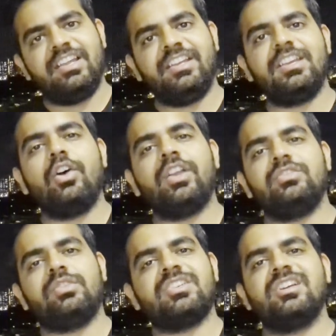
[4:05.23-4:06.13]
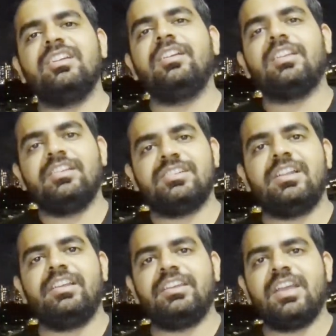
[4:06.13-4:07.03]
area or education in
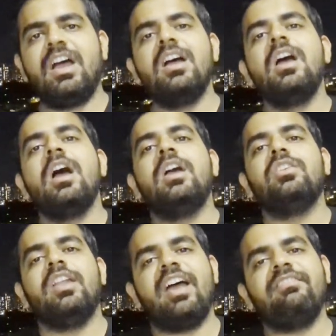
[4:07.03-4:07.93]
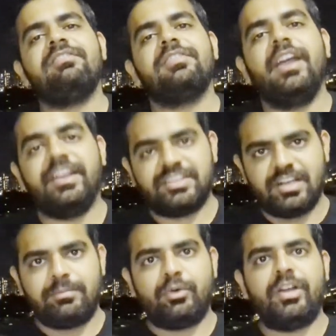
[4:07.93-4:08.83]
regional area, you'll have
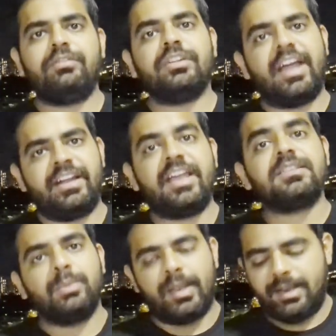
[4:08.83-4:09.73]
additional point for that as well.